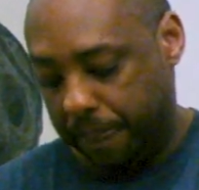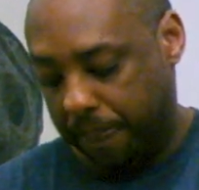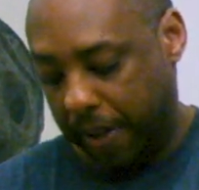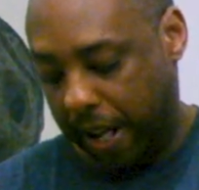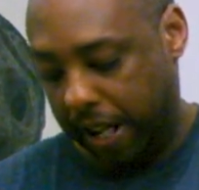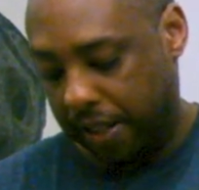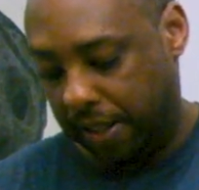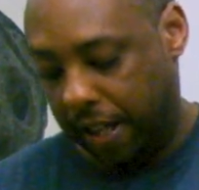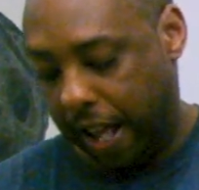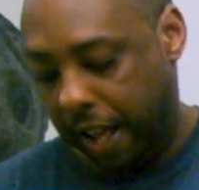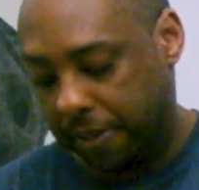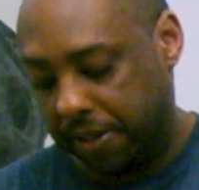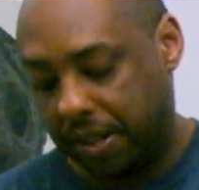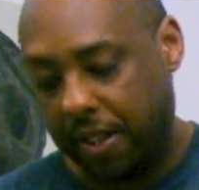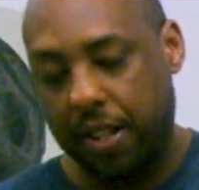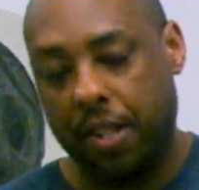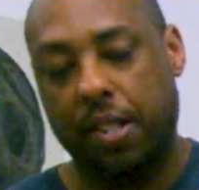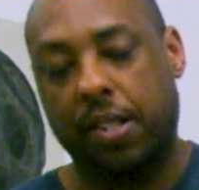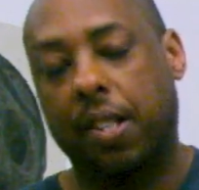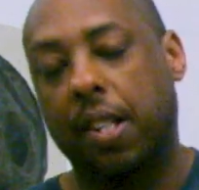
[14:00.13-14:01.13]
I was
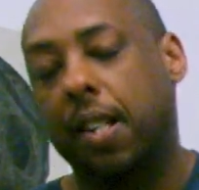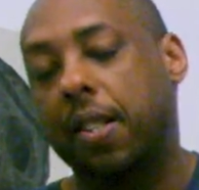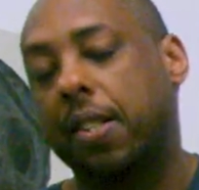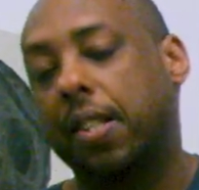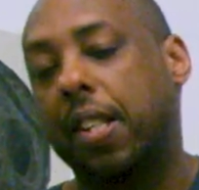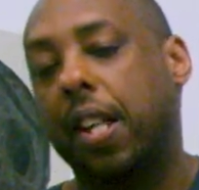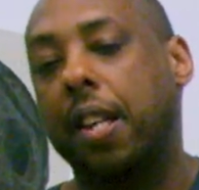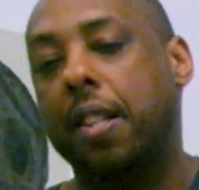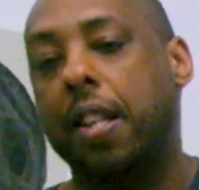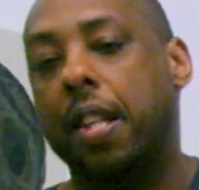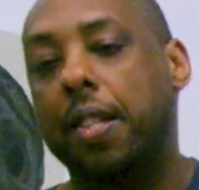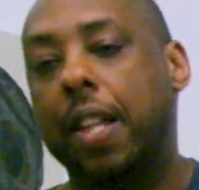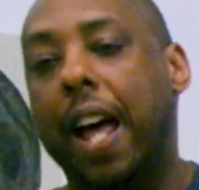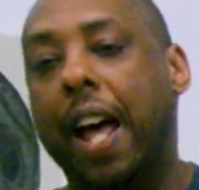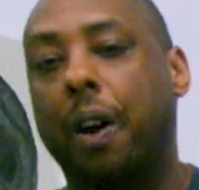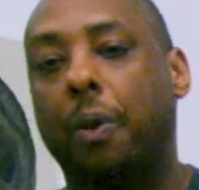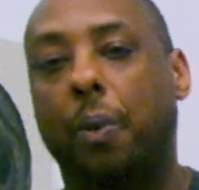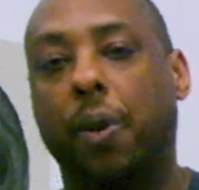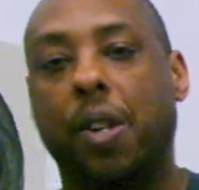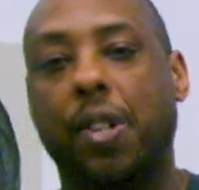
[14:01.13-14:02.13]
going to say
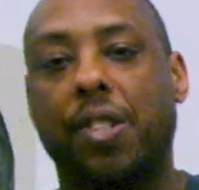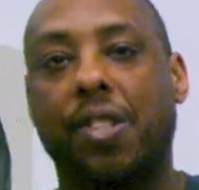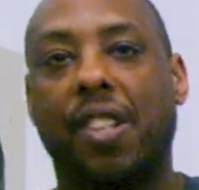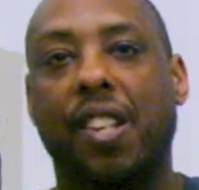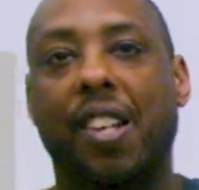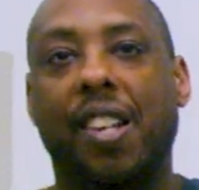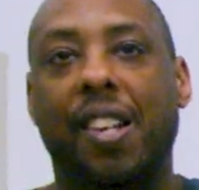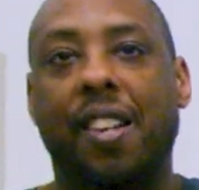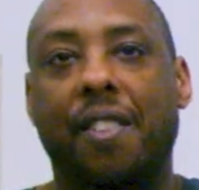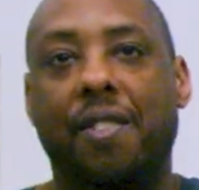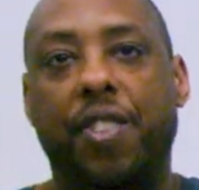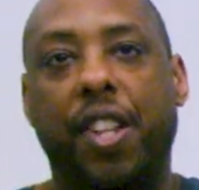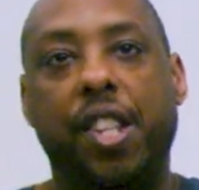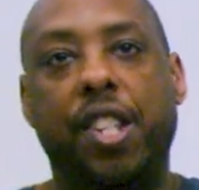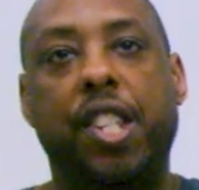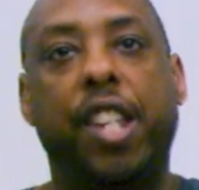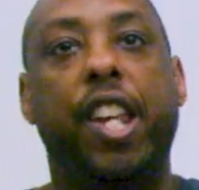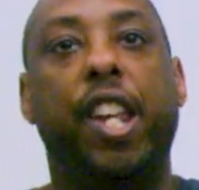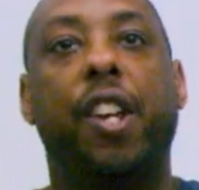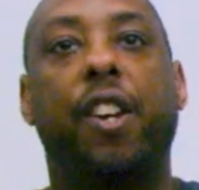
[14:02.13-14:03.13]
that was the
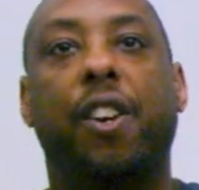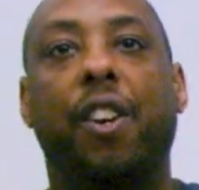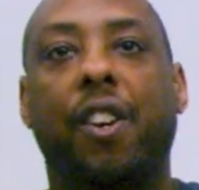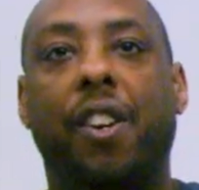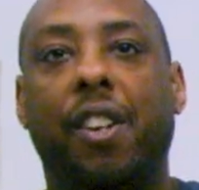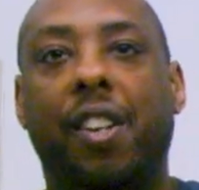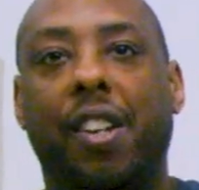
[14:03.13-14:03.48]
year